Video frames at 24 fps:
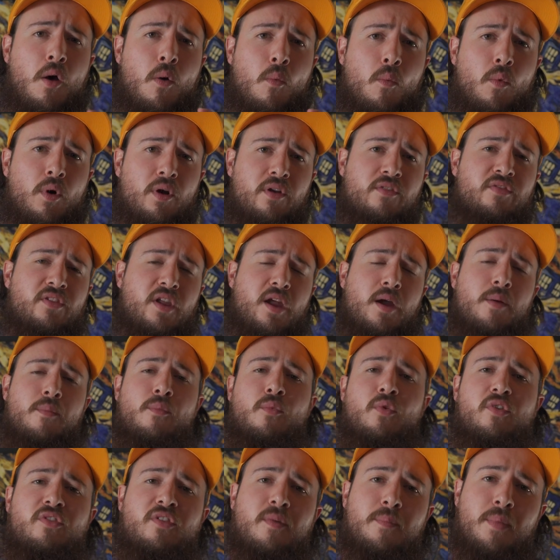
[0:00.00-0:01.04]
one of
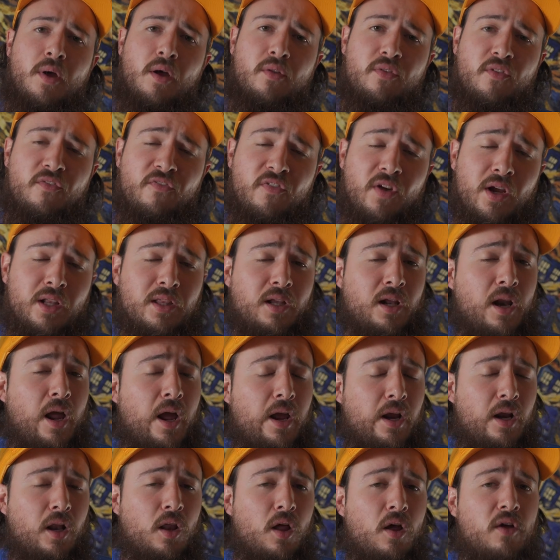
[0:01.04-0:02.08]
them was about the fact that
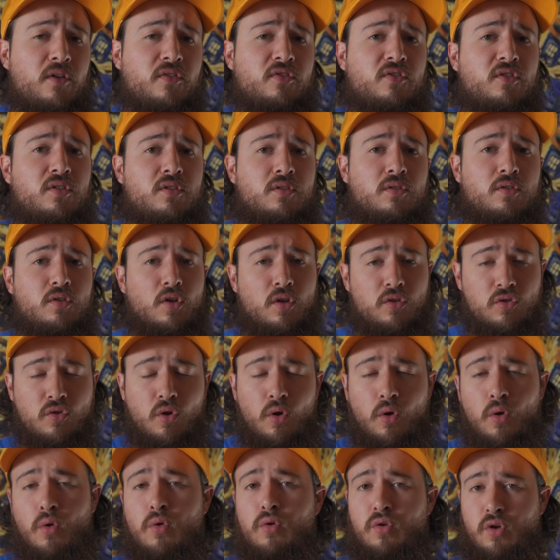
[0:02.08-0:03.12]
I lost the
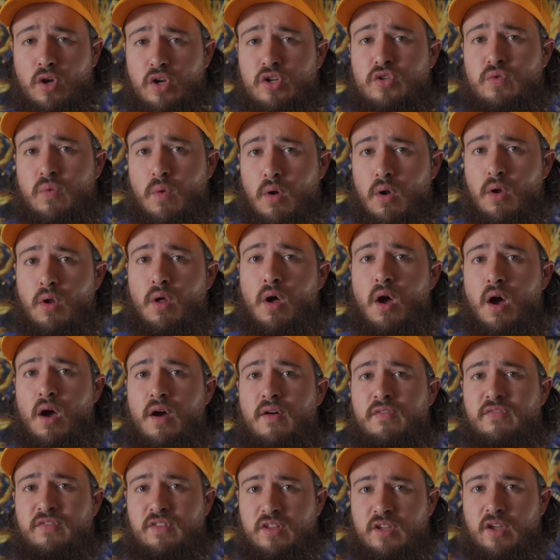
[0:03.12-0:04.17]
total control
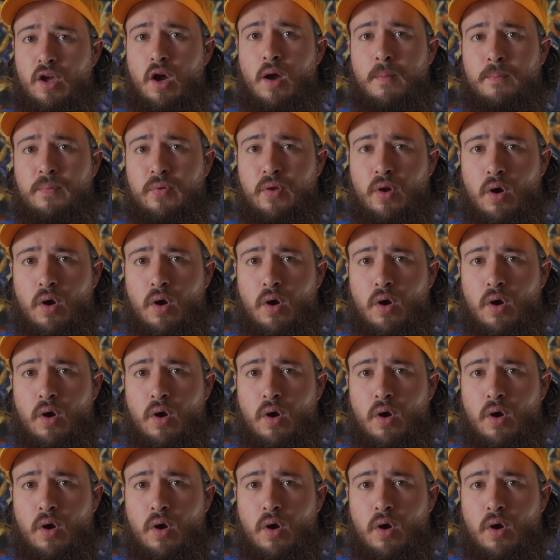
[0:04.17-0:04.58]
of the up